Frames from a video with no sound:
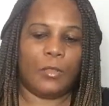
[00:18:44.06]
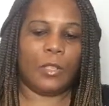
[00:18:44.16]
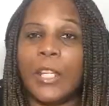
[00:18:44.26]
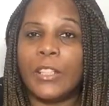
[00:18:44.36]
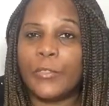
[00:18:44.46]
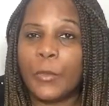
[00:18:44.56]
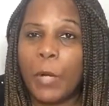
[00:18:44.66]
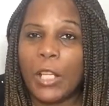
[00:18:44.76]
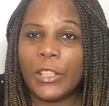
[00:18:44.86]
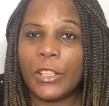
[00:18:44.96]
Thanks for
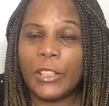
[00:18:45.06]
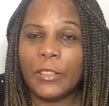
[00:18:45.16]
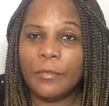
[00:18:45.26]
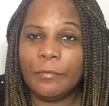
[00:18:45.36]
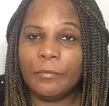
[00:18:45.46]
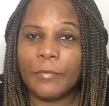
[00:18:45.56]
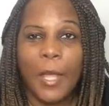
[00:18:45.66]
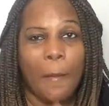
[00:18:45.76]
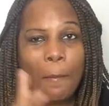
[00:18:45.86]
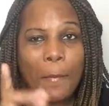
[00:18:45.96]
watching,
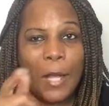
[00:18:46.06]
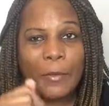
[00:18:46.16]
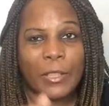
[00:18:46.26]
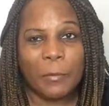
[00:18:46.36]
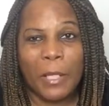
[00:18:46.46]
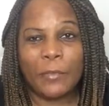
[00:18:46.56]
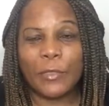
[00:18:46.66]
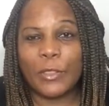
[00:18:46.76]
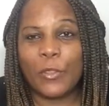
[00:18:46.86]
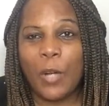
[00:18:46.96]
my
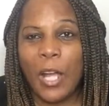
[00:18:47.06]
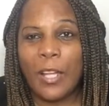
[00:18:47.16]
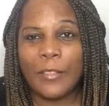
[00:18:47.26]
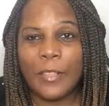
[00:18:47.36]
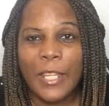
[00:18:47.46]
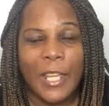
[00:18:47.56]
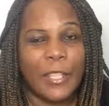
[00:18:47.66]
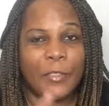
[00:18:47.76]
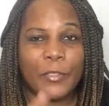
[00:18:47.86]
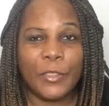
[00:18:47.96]
respectful squad.
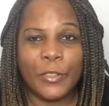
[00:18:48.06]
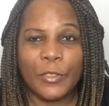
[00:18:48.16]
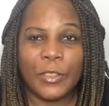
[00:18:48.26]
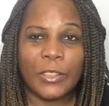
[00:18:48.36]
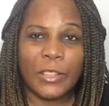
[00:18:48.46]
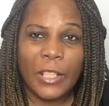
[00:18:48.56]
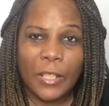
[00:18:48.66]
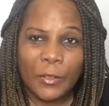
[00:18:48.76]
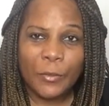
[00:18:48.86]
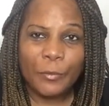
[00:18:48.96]
And if you're new to the
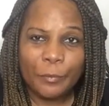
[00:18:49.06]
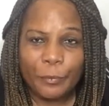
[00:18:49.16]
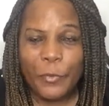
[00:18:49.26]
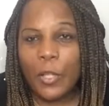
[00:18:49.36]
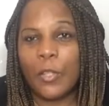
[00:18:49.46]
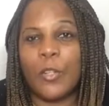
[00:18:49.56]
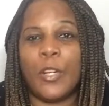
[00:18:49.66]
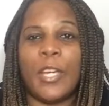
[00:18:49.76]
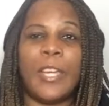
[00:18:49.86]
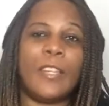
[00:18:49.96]
channel, go
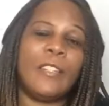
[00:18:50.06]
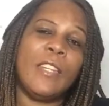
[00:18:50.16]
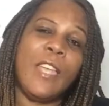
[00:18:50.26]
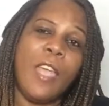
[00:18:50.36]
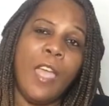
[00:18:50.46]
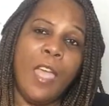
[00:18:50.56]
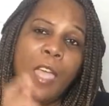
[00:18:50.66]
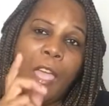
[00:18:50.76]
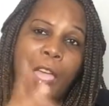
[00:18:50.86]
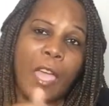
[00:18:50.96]
ahead
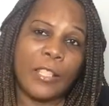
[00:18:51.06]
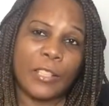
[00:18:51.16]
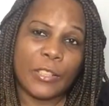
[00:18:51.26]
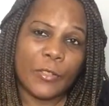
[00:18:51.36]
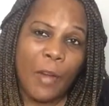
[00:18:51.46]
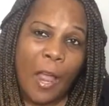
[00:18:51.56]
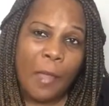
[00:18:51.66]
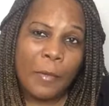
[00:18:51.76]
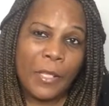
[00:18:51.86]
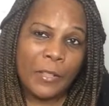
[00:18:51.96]
and subscribe
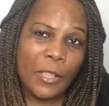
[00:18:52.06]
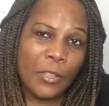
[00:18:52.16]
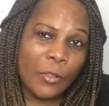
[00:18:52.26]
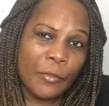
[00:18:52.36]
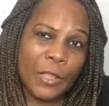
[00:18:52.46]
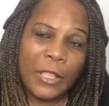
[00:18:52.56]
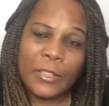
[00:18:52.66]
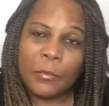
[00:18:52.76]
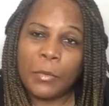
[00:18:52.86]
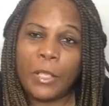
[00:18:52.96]
and hit that
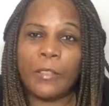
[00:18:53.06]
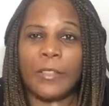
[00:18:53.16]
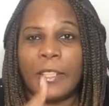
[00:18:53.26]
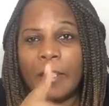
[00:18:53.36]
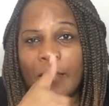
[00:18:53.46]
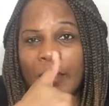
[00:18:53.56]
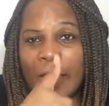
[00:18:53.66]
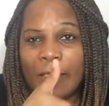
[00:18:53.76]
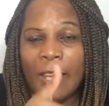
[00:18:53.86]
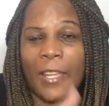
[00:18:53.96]
notification bell and hit that
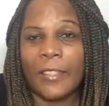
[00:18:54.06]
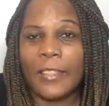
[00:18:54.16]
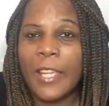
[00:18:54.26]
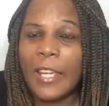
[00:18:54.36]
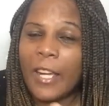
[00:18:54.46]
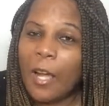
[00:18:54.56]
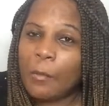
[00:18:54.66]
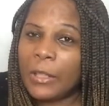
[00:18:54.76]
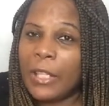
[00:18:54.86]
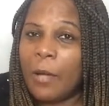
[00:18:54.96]
like,
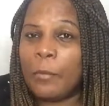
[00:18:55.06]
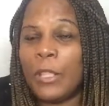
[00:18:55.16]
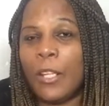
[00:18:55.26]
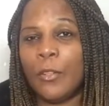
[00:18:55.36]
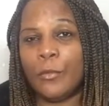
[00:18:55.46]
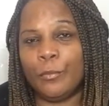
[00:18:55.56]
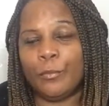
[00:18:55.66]
comment down below.